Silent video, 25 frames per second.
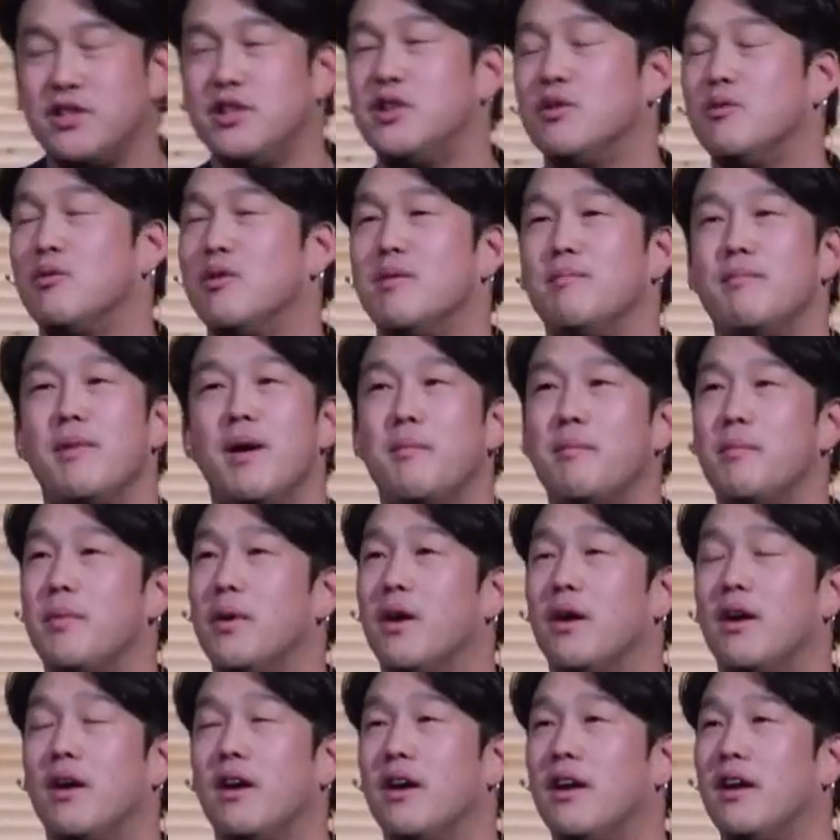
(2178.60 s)
you to
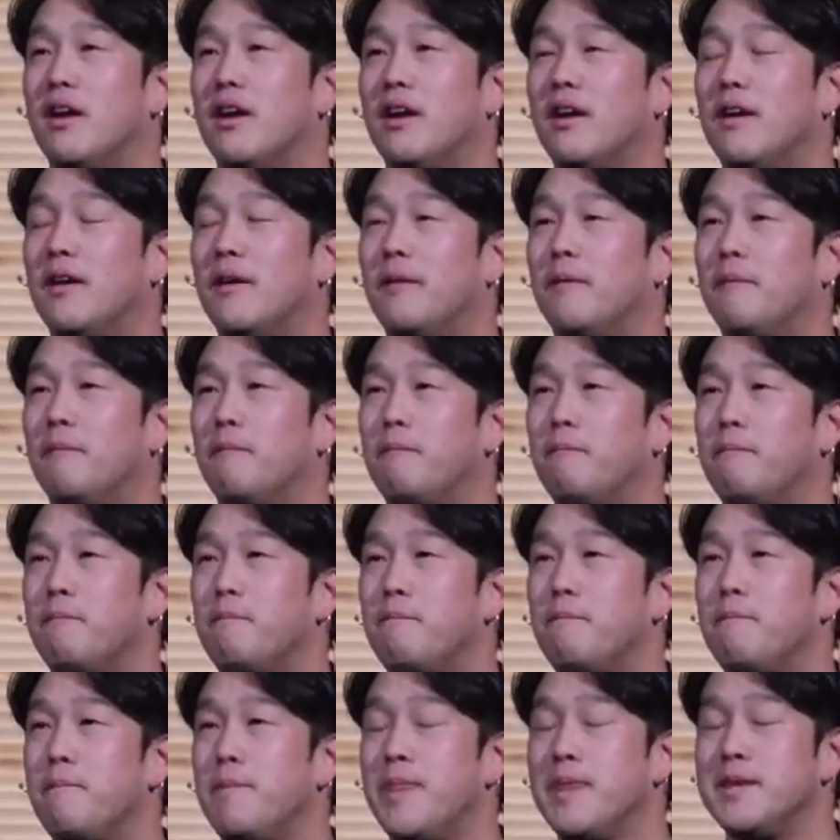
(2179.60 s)
remember,
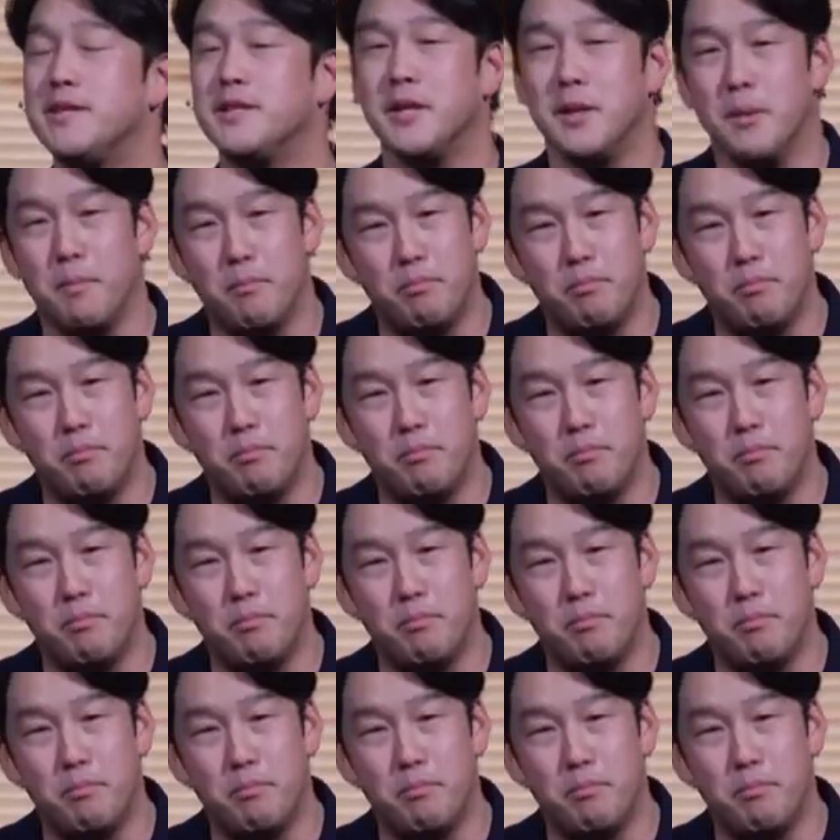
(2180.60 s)
it's gonna